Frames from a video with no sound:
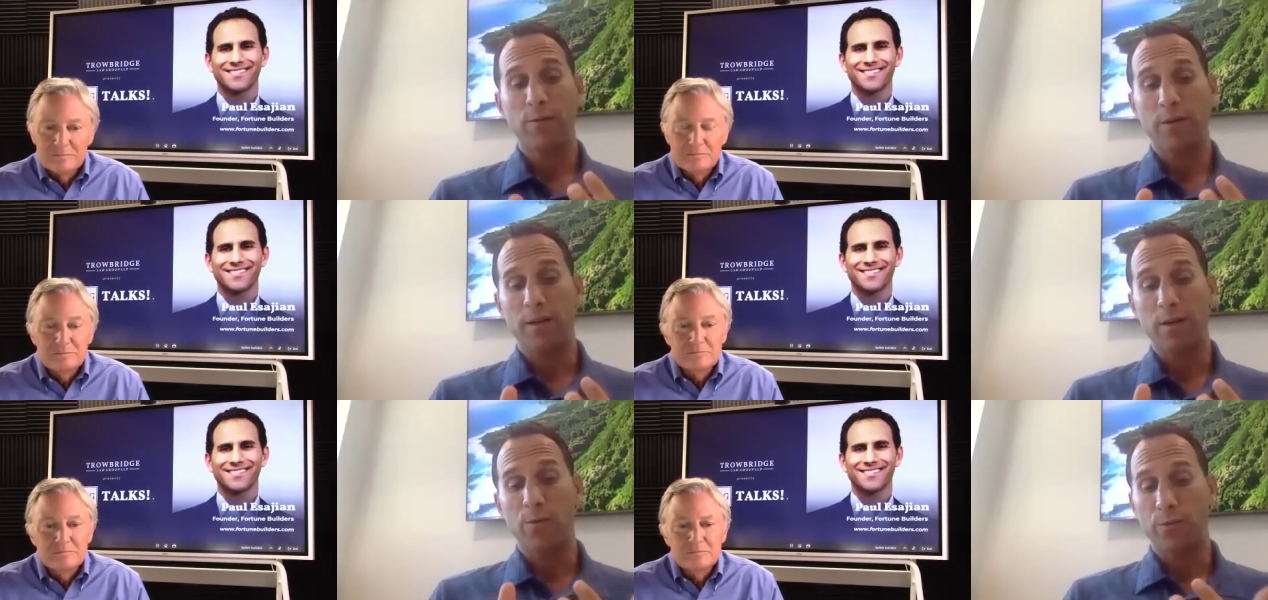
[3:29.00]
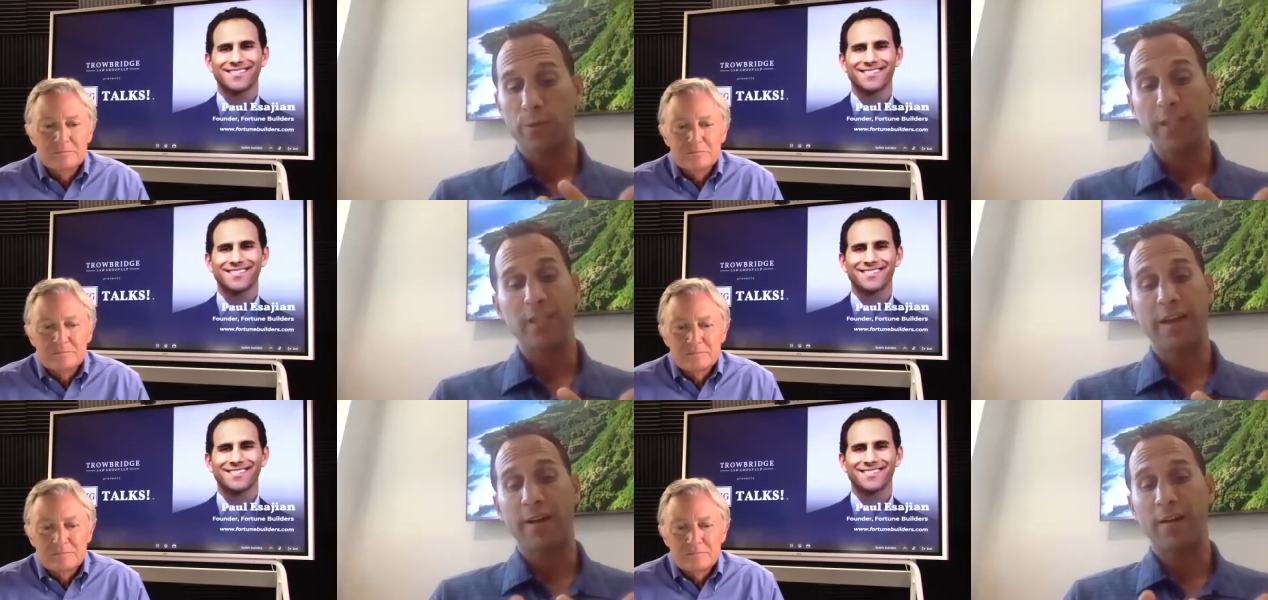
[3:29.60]
Speaker 1: Uh,
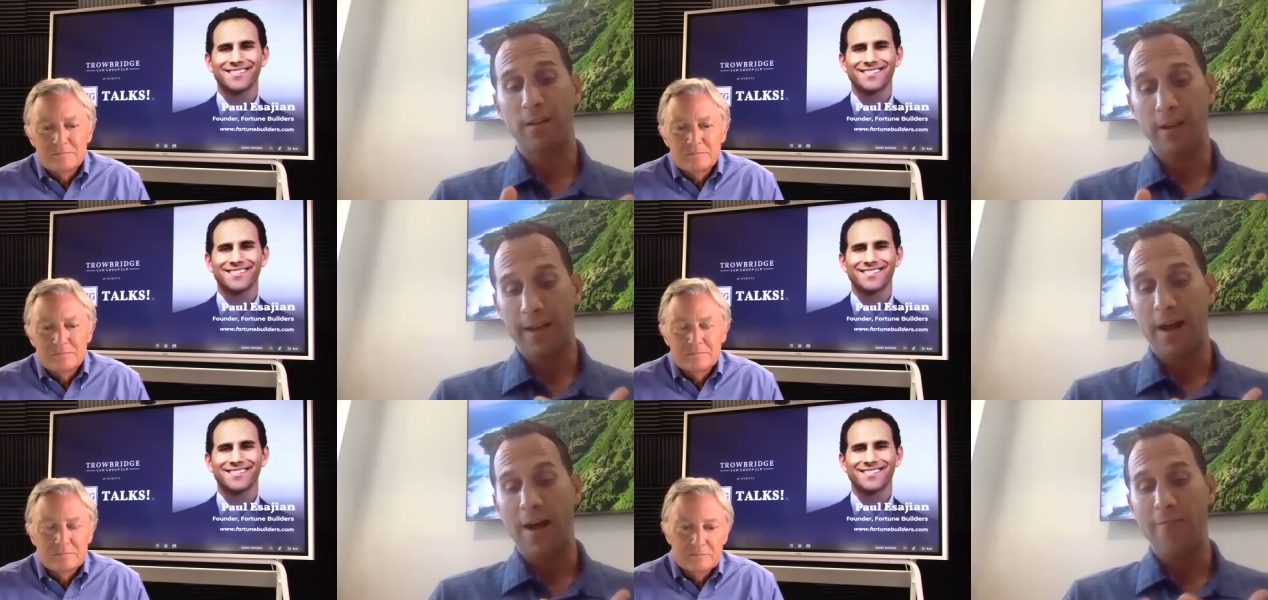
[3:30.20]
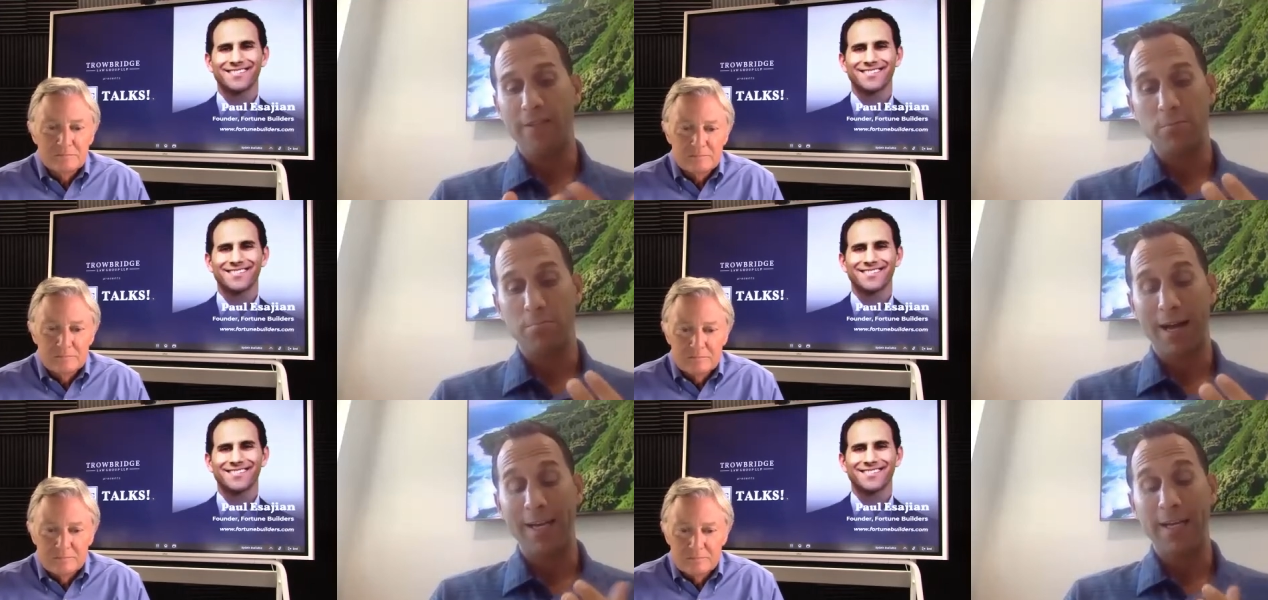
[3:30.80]
retail and office,
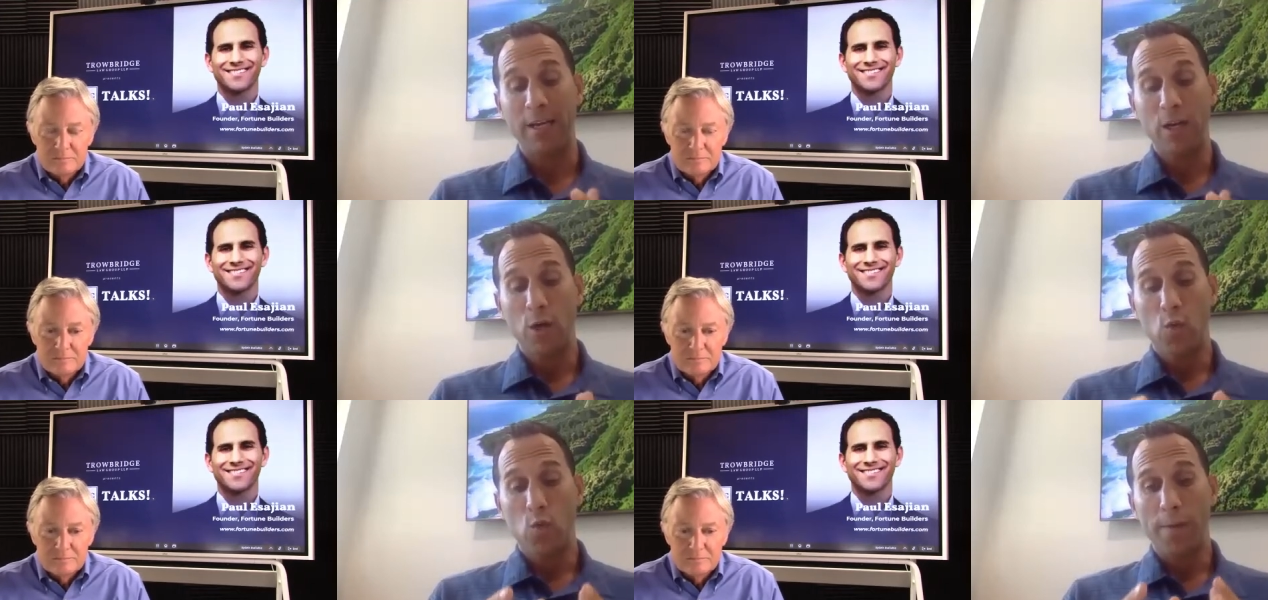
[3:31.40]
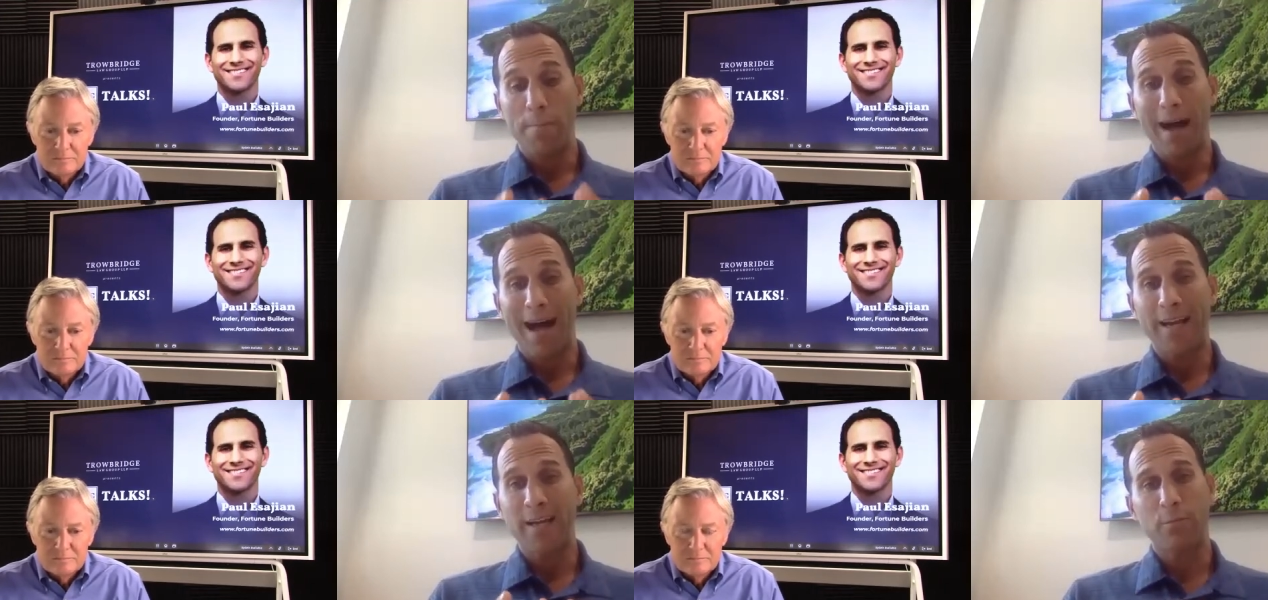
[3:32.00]
but we
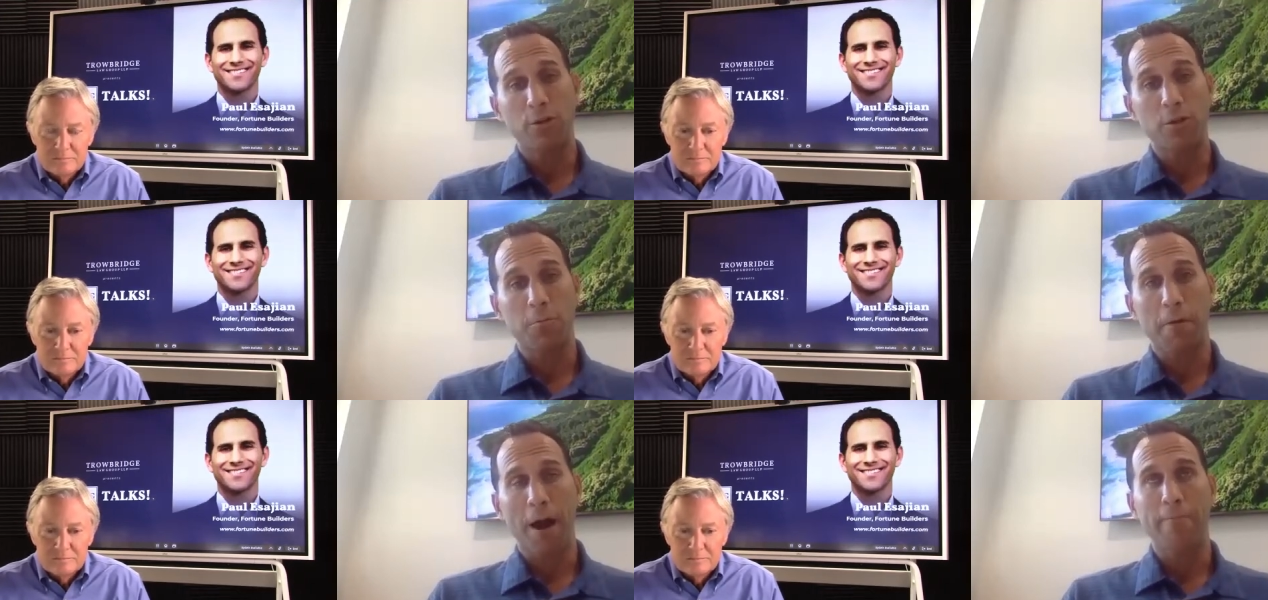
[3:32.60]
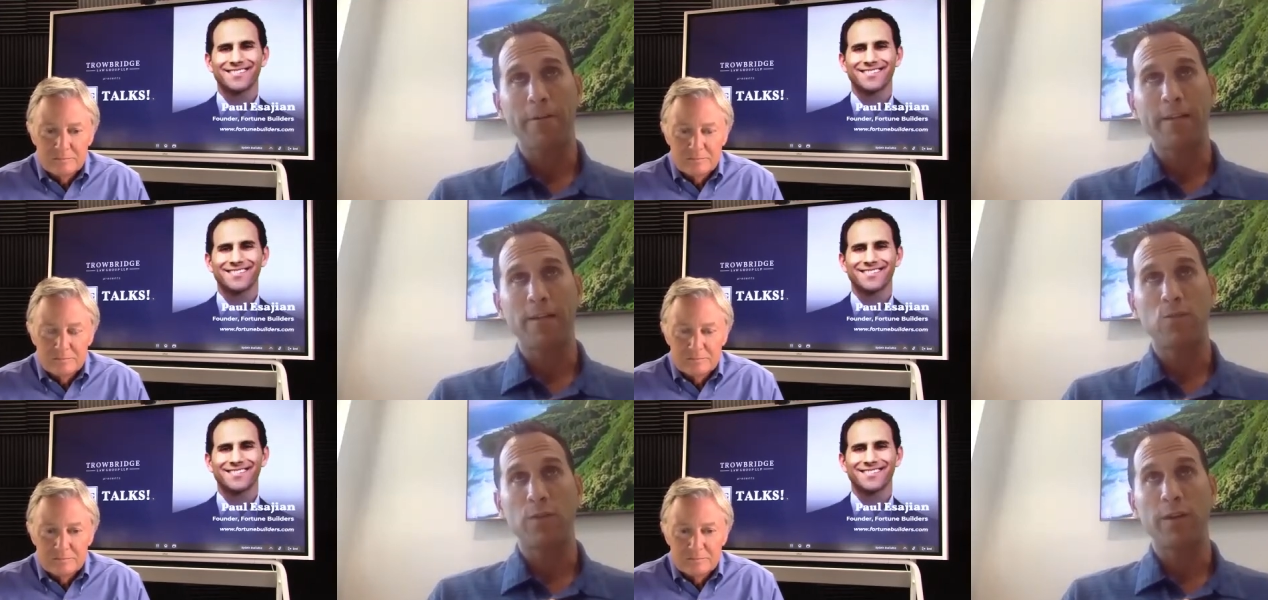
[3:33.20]
buy commercial properties
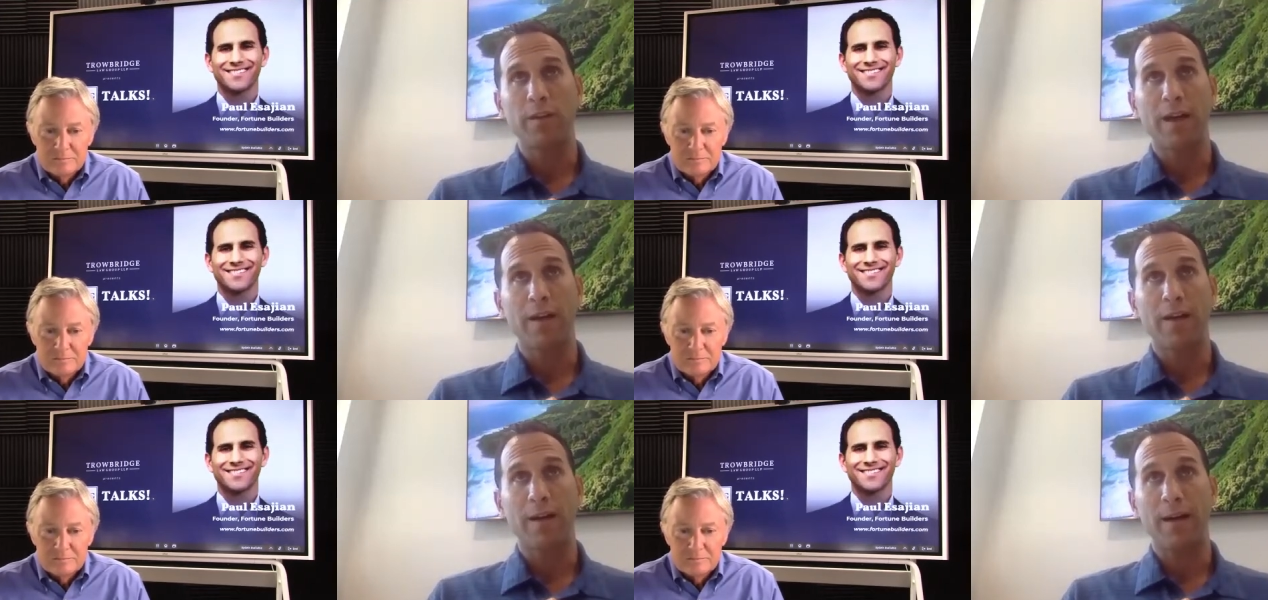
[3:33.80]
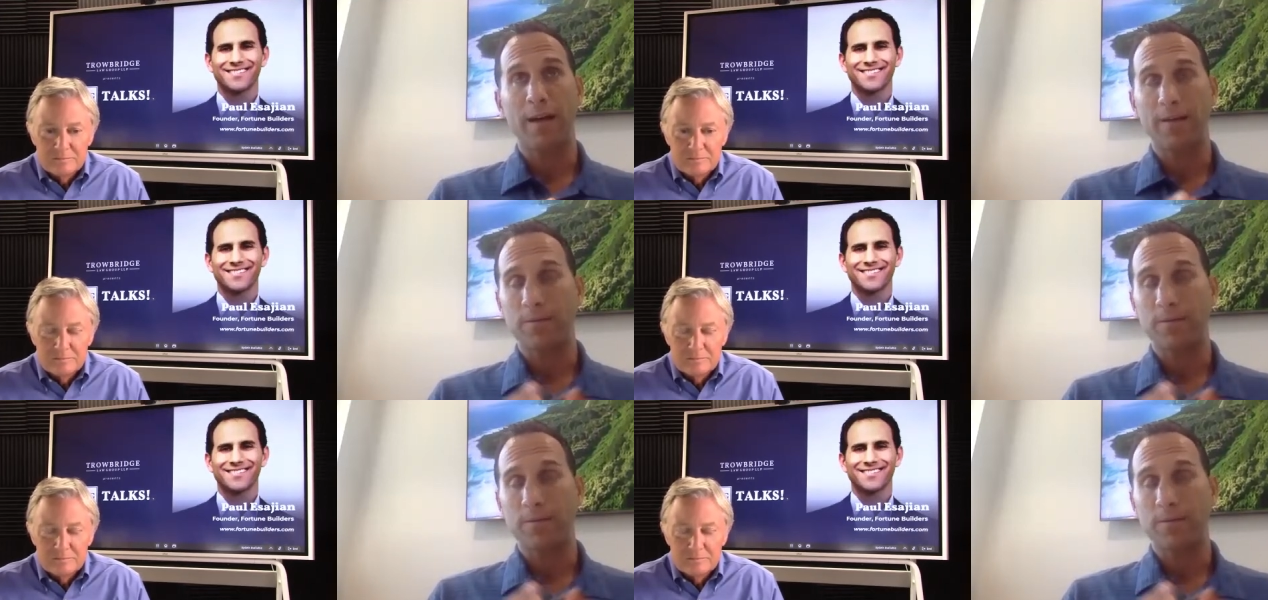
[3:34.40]
with uh,